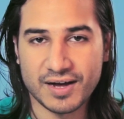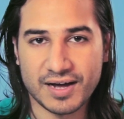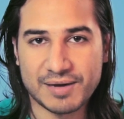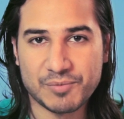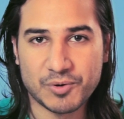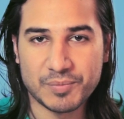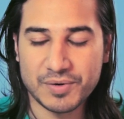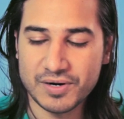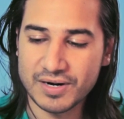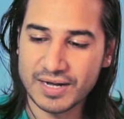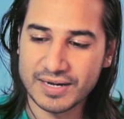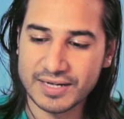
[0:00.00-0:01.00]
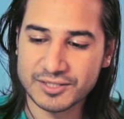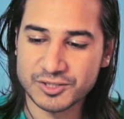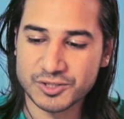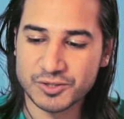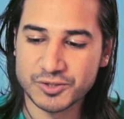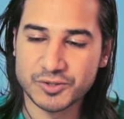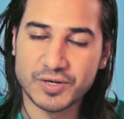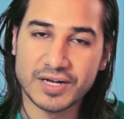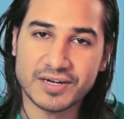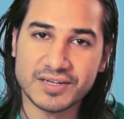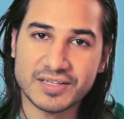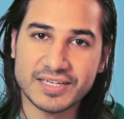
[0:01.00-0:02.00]
I'm Omar and I just showed you how to
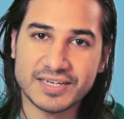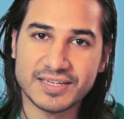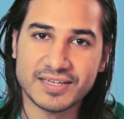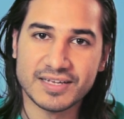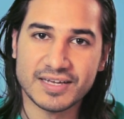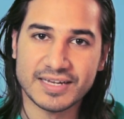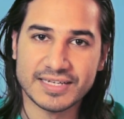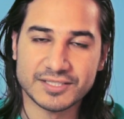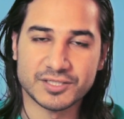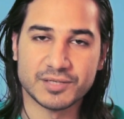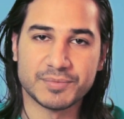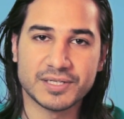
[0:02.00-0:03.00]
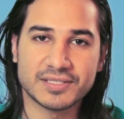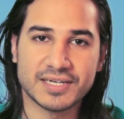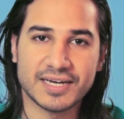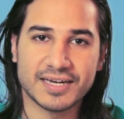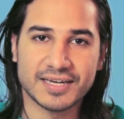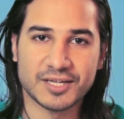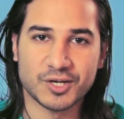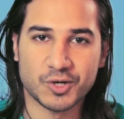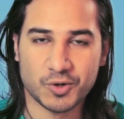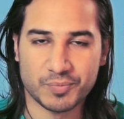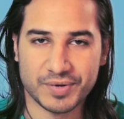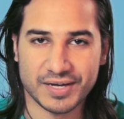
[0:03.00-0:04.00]
delete an H T M L tag in
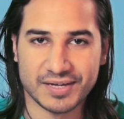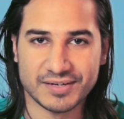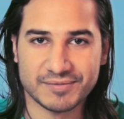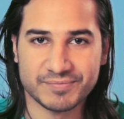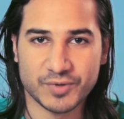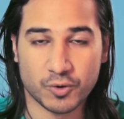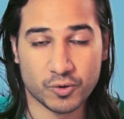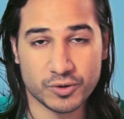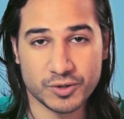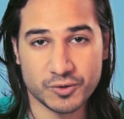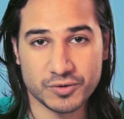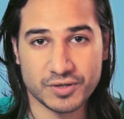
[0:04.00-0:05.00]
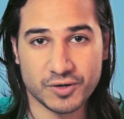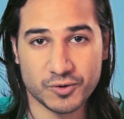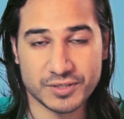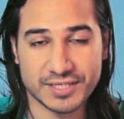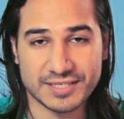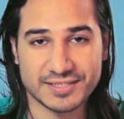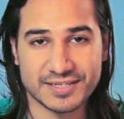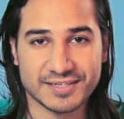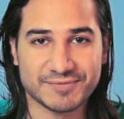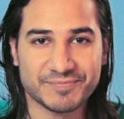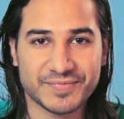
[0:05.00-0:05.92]
Notepad or, no, or TextEdit.